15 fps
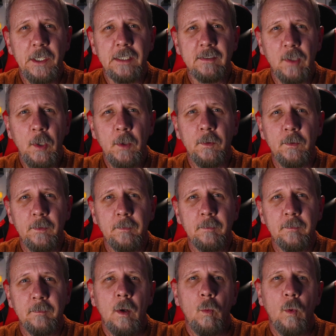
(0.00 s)
on its own.
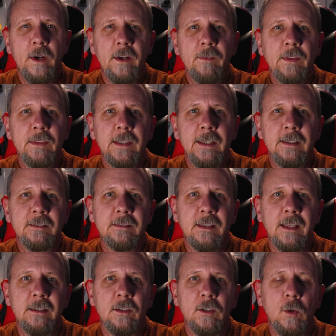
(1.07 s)
One of the things
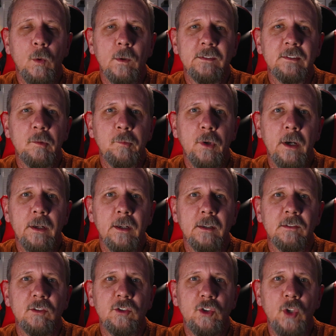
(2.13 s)
that Corsair
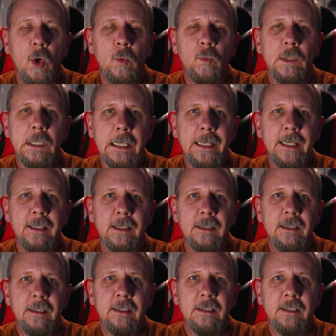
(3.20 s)
products don't like
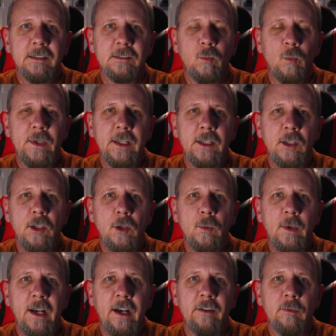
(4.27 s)
is when you
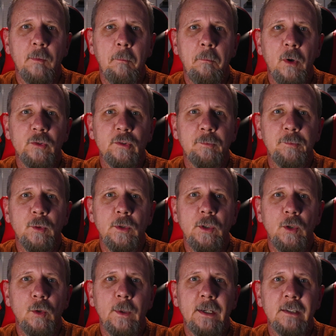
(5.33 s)
have multiple
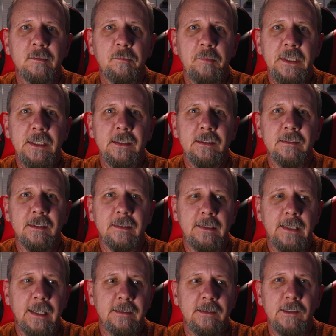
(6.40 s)

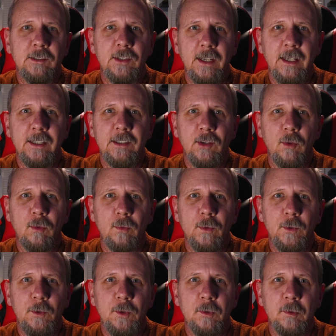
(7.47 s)
USBs daisy chained
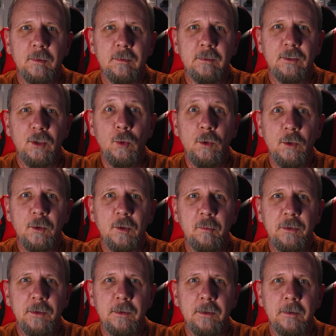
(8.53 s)
through your to your
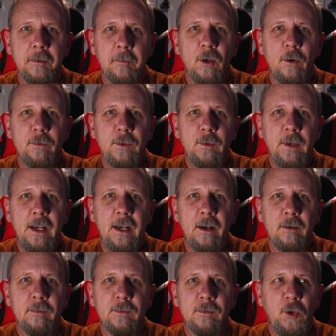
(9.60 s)
computer. So if you
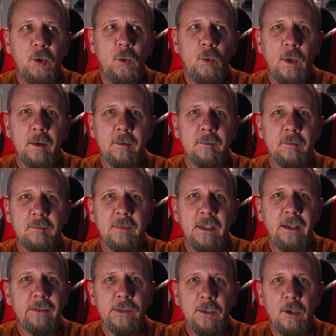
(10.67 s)
have two
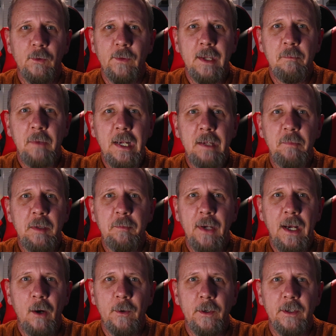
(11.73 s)
even though they might be
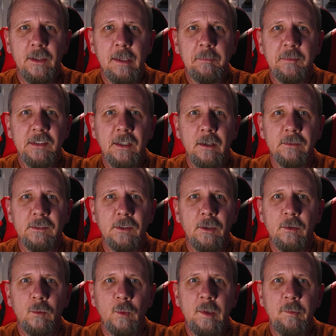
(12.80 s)
powered themselves and
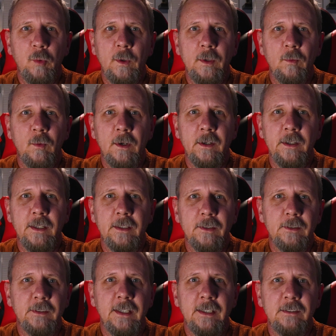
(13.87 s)
they're 3.1 and
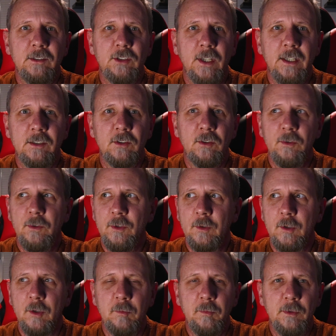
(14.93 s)
they're daisy chained to
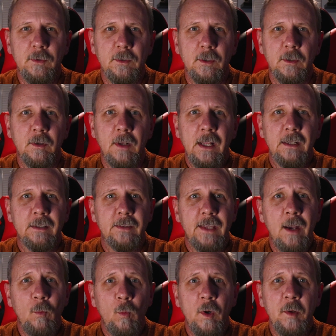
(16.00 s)
your computer,
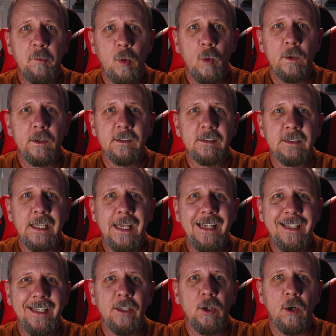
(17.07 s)
that one port is
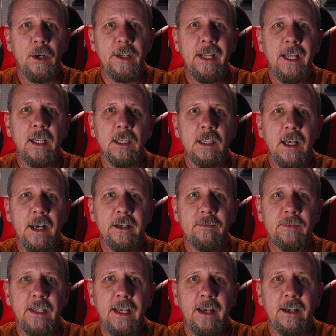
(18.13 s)
taking on a lot
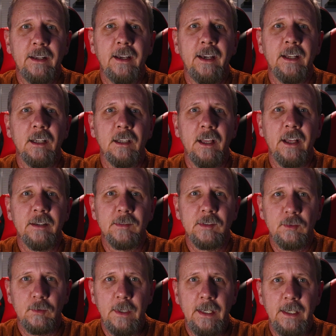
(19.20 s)
of data and a lot of
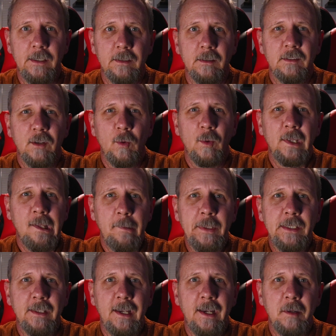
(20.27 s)
strain. So
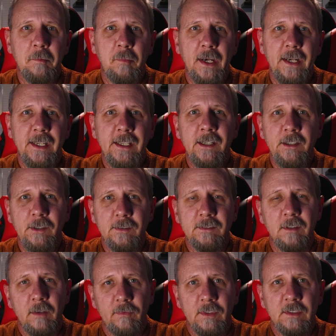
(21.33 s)
limit that by getting
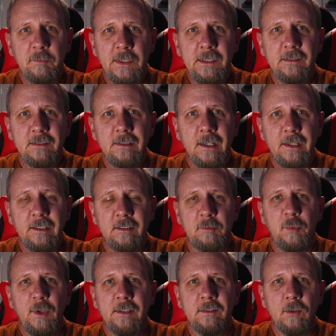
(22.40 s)
yourself this PCI
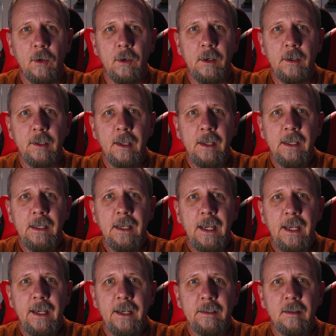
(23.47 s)
Express card
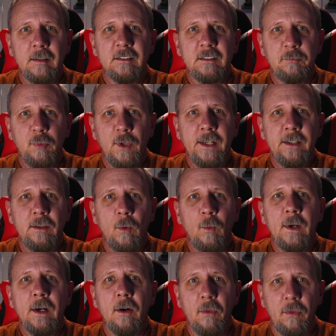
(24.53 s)
and spread the
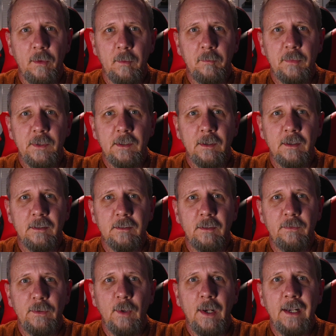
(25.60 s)
wealth because
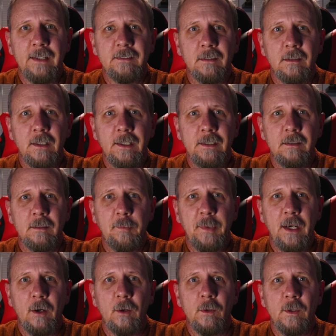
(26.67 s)
if you isolate the
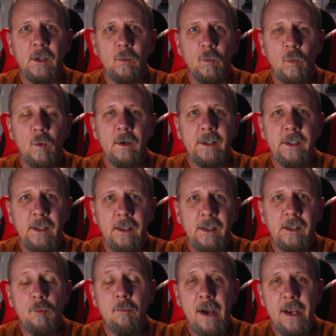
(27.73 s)
power in one,
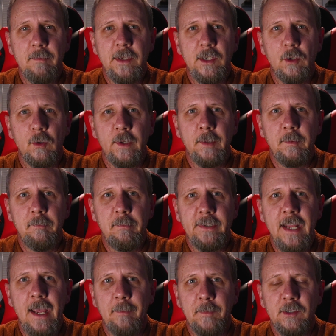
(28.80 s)
you might be doing
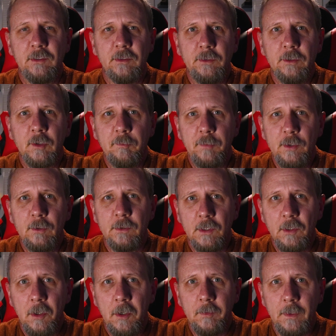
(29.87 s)
damage to your computer in the
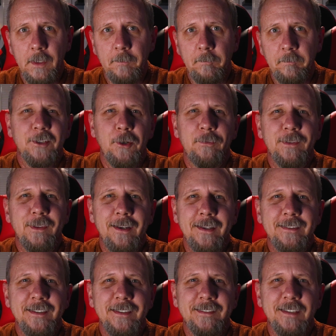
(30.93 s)
long run. So if you
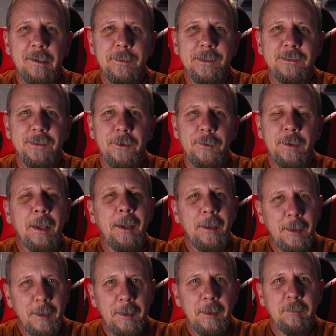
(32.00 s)
like this episode,
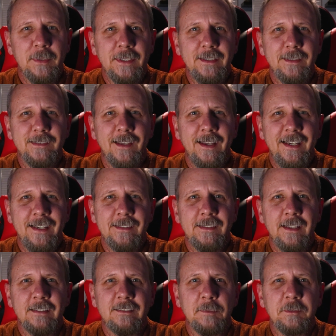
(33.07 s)
please hit
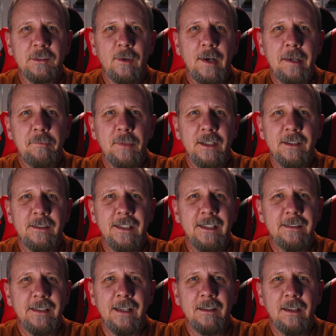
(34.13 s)
that subscribe button,
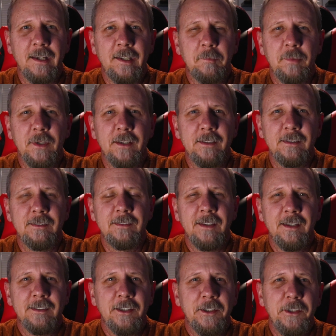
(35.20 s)
hit that like button,
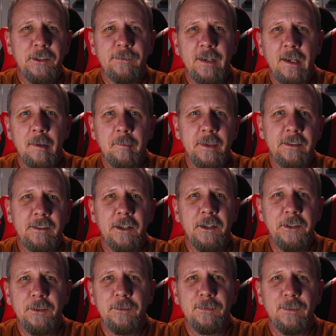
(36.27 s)
tell your family,
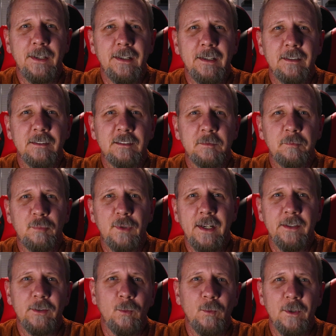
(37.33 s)
tell your friends,
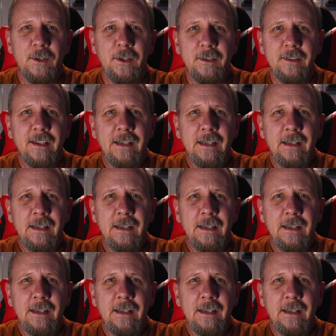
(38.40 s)
spread the word,